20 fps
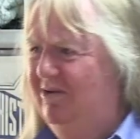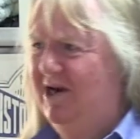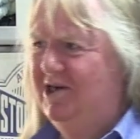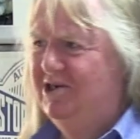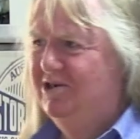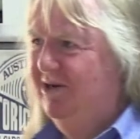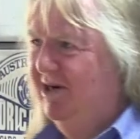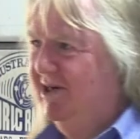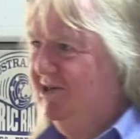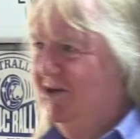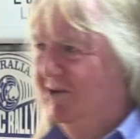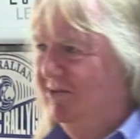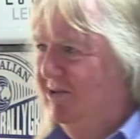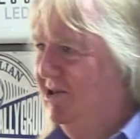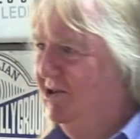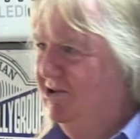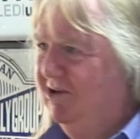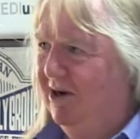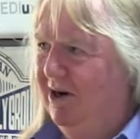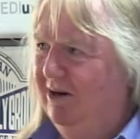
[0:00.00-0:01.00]
of racetracks I
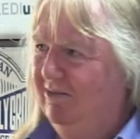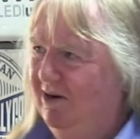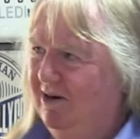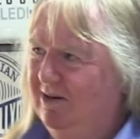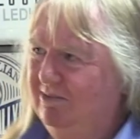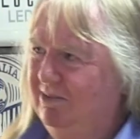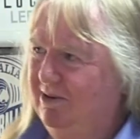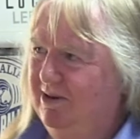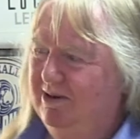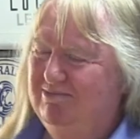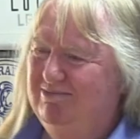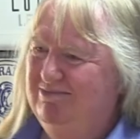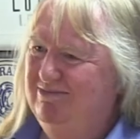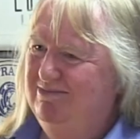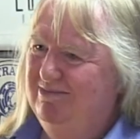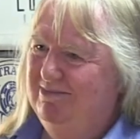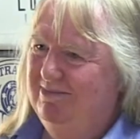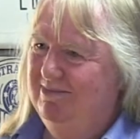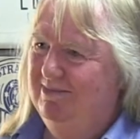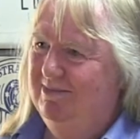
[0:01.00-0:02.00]
want to drive on, but
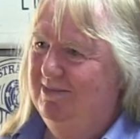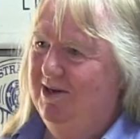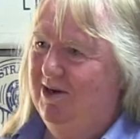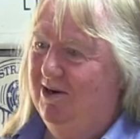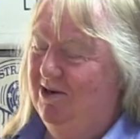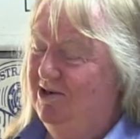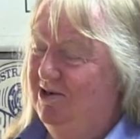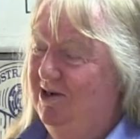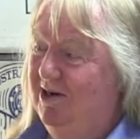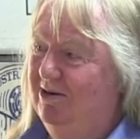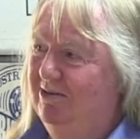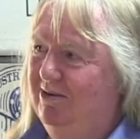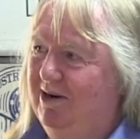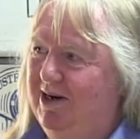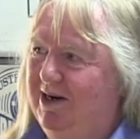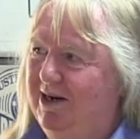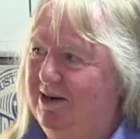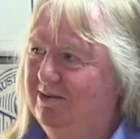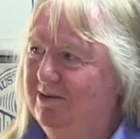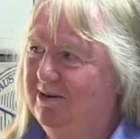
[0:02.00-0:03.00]
the odds are it
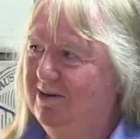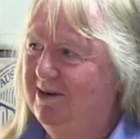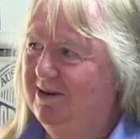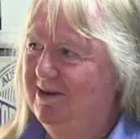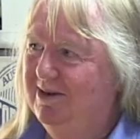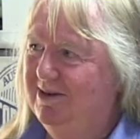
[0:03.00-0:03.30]
won't happen.